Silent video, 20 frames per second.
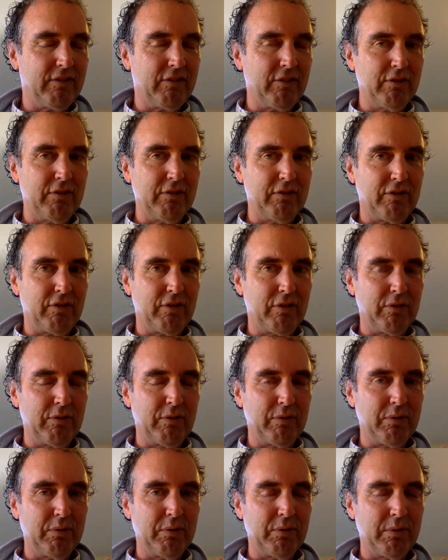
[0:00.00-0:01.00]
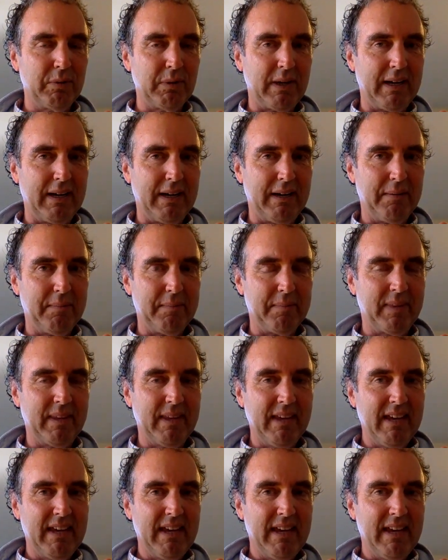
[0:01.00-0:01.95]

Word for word: due to um,